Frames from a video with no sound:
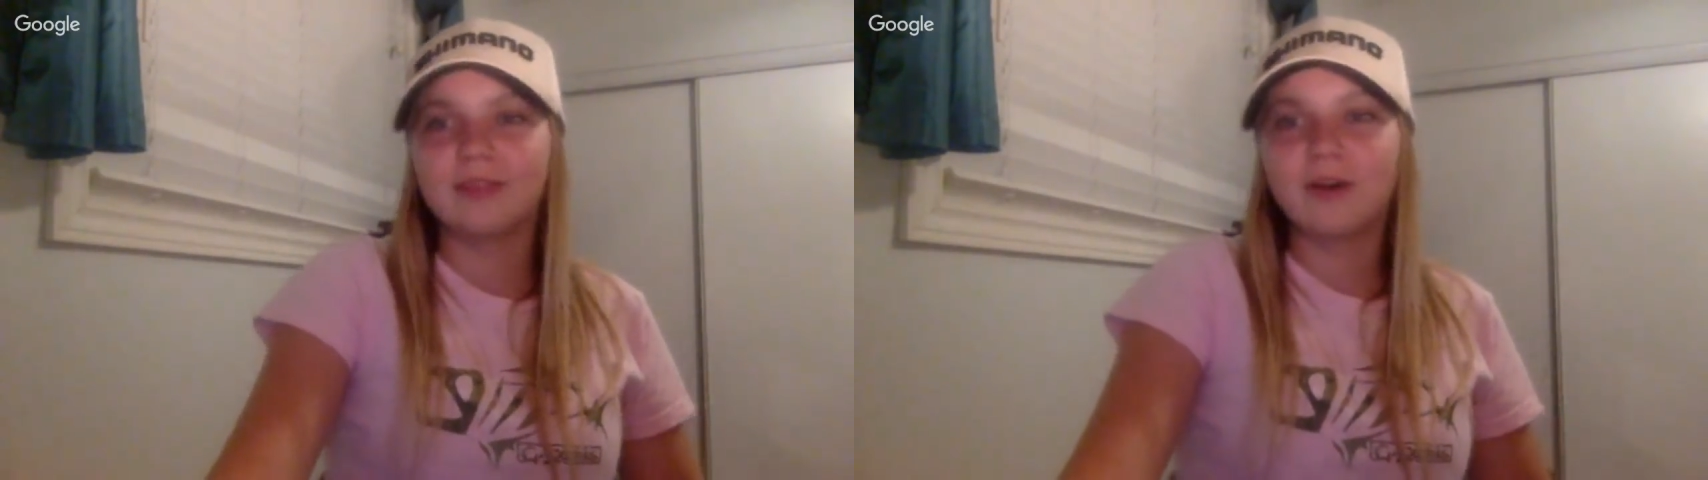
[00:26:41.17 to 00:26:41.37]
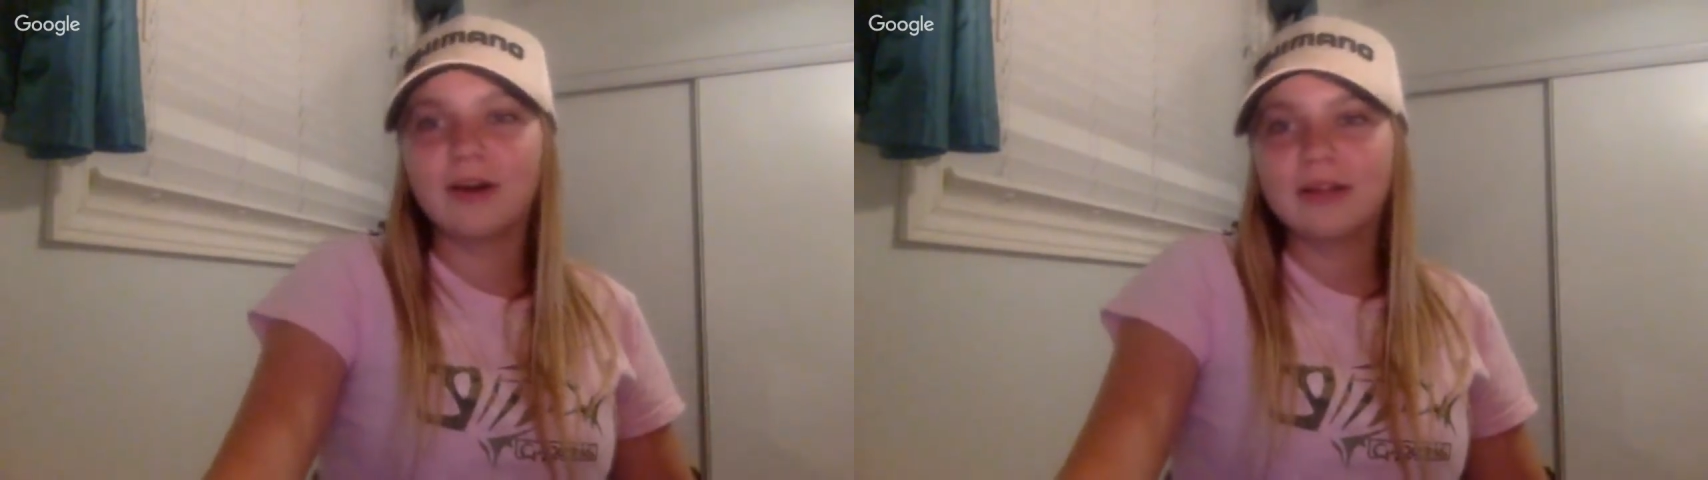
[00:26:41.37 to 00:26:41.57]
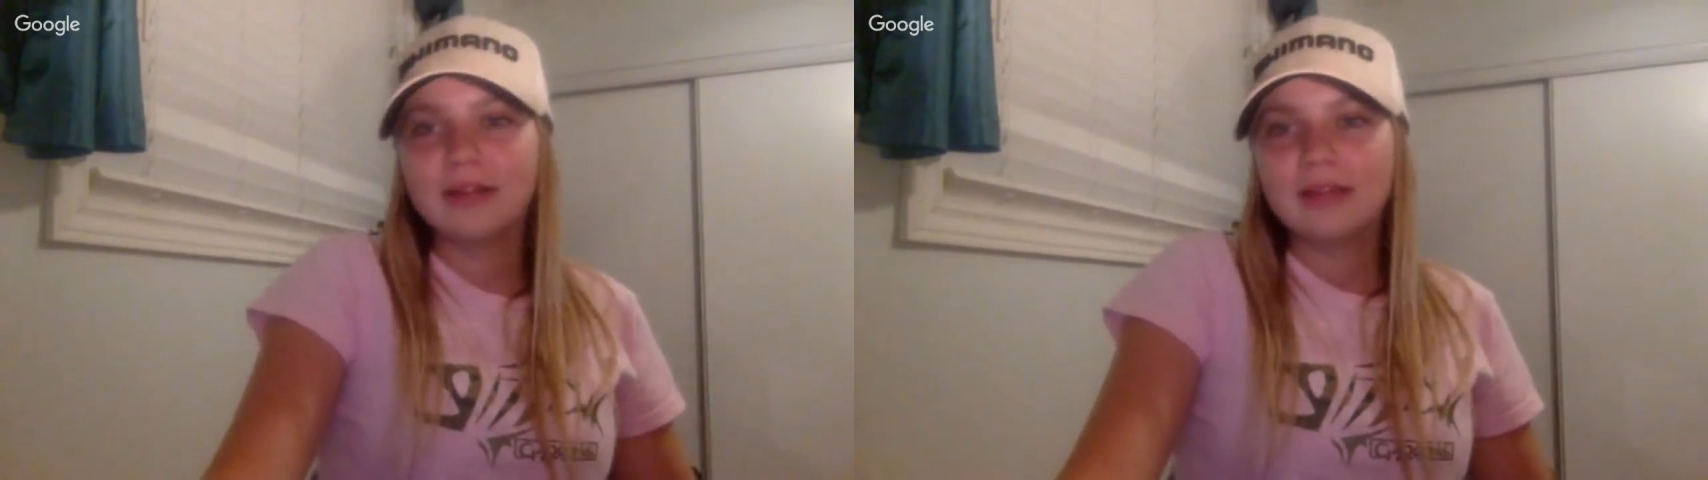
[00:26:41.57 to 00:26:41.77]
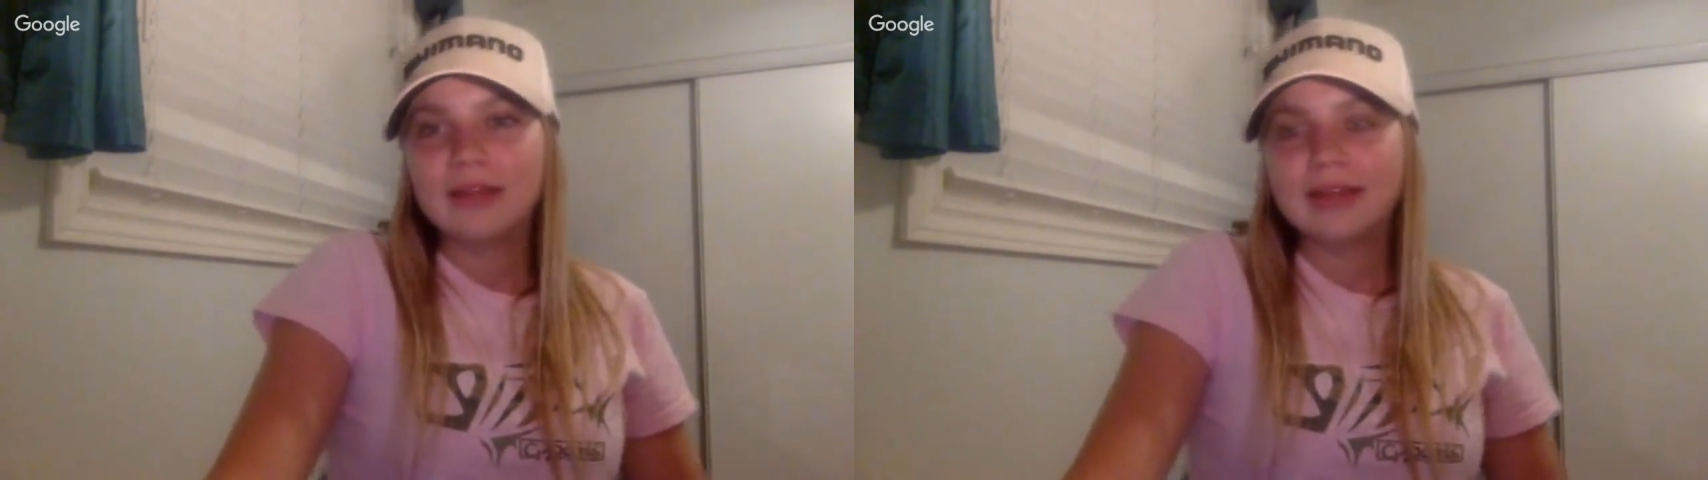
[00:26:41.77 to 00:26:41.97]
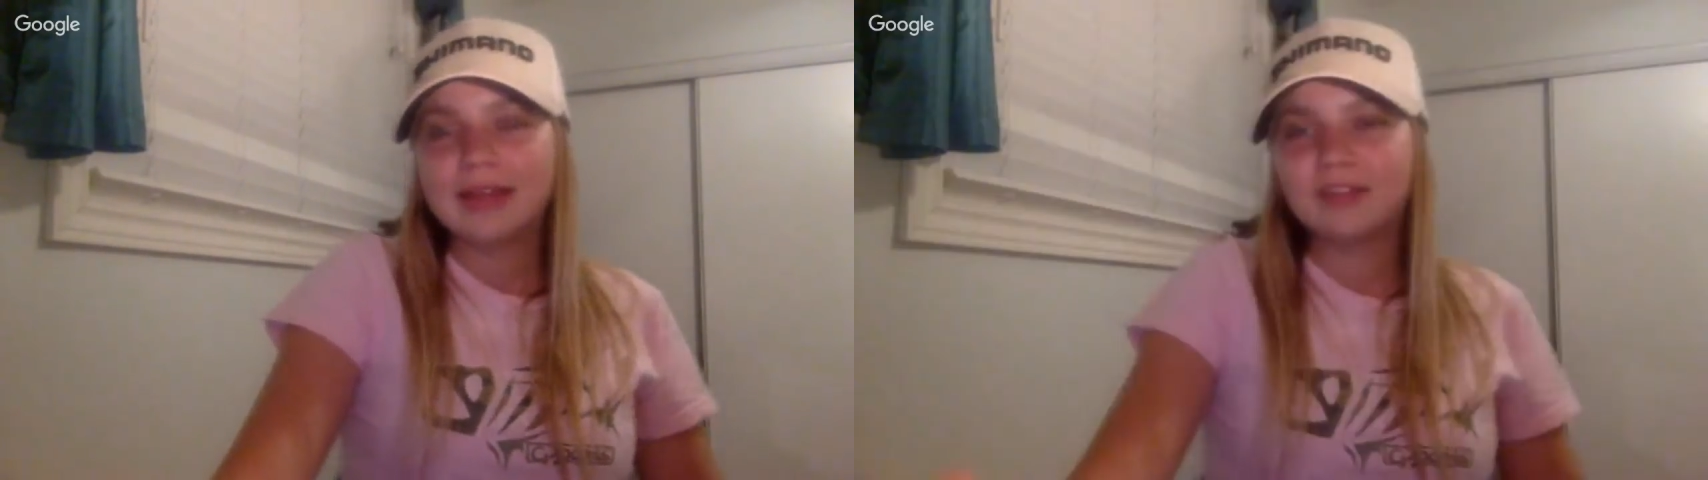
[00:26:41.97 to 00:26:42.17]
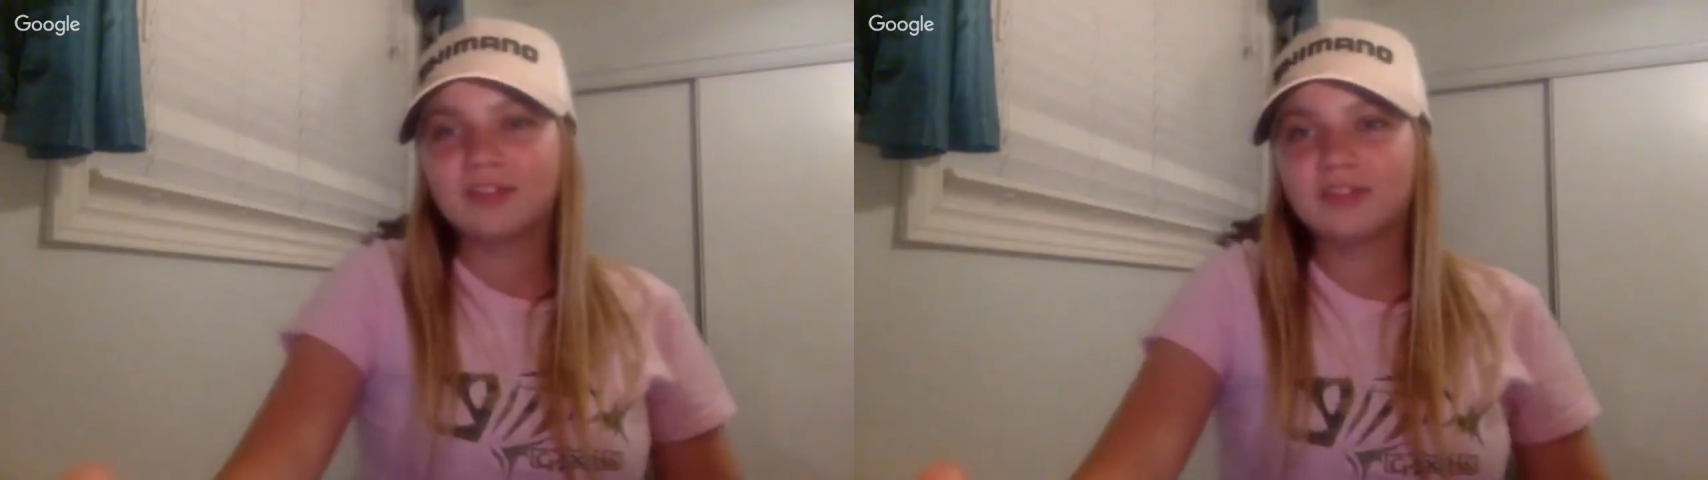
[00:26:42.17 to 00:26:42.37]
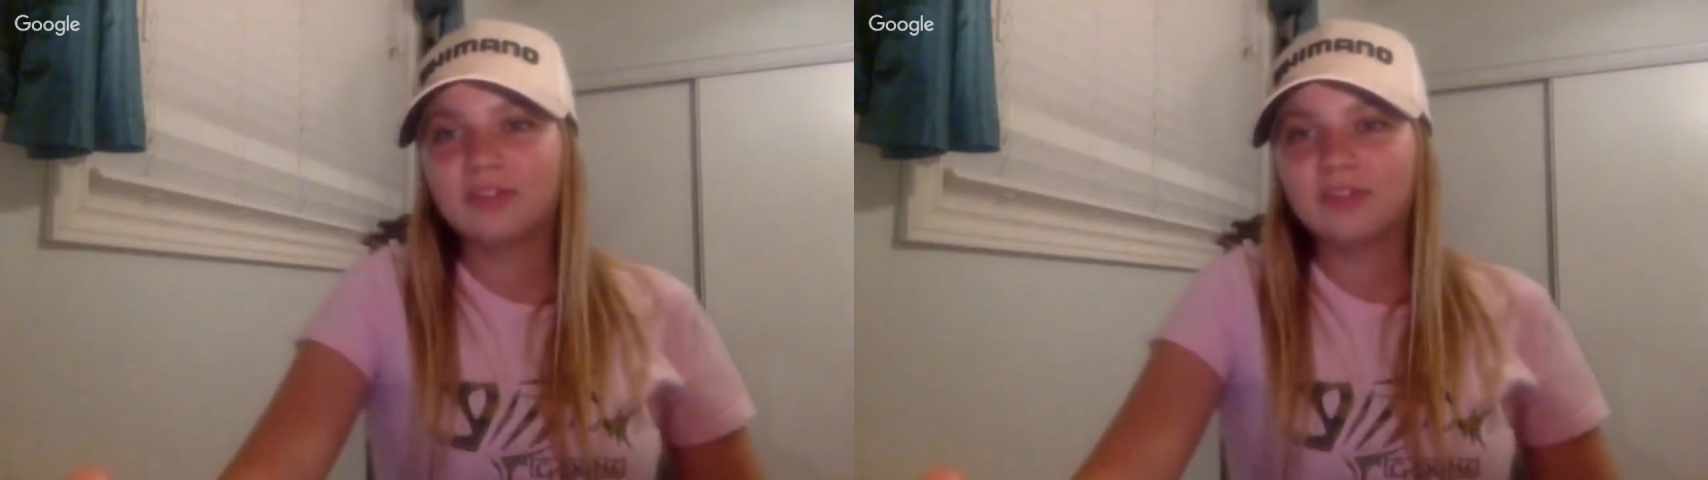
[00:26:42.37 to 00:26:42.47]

lot. It's